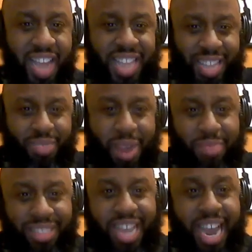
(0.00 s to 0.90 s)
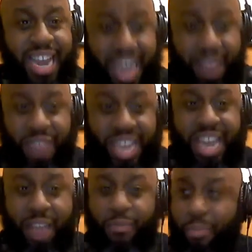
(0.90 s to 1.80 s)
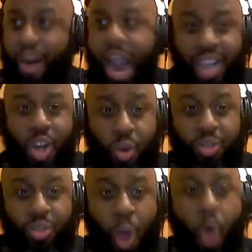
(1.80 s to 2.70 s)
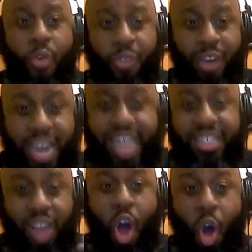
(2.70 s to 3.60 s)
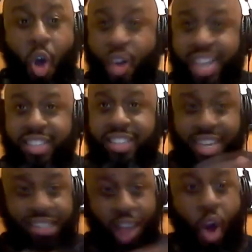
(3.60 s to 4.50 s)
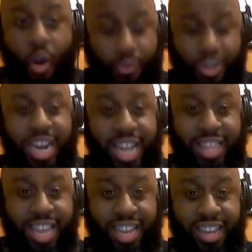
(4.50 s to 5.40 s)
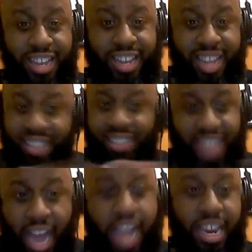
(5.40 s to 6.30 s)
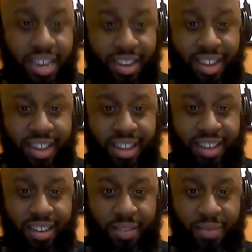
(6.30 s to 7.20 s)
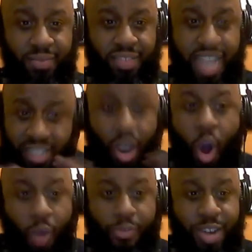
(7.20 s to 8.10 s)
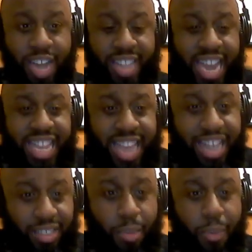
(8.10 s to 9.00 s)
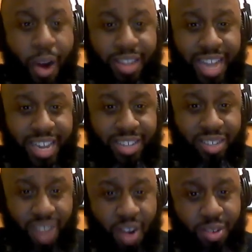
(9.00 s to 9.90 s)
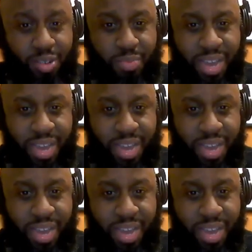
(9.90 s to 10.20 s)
That's what I'm saying. If Brock goes over, it's all for nothing. It's done. It's all for nothing. And that's the part that concerns me.